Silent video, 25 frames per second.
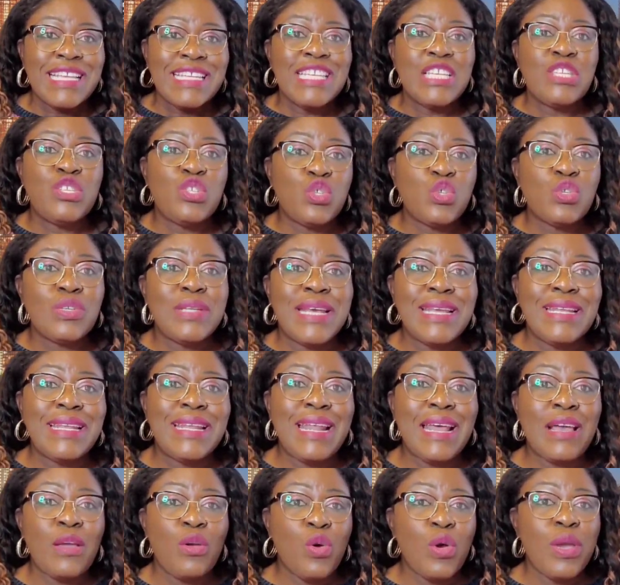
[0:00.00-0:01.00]
the children
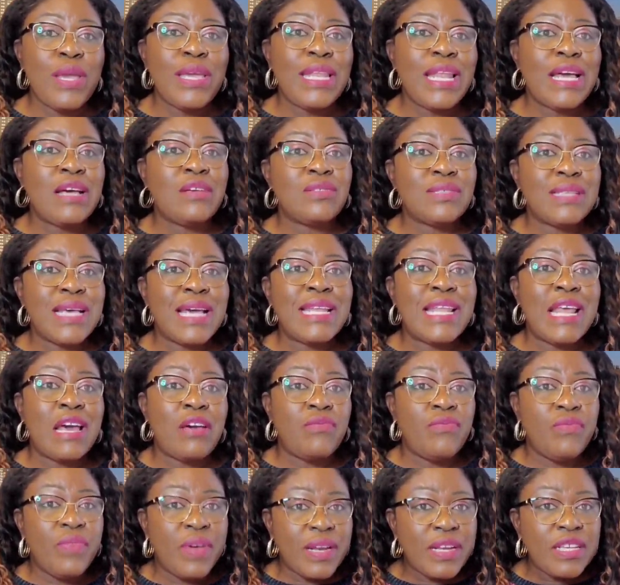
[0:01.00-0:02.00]
that are going outside
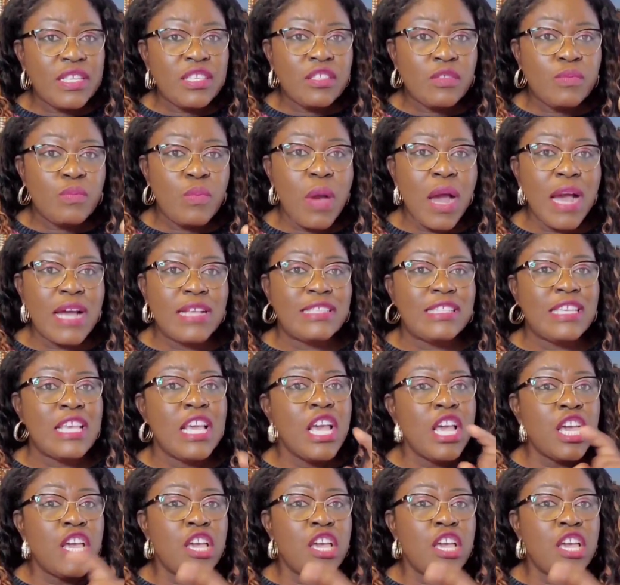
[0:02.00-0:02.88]
are very smart.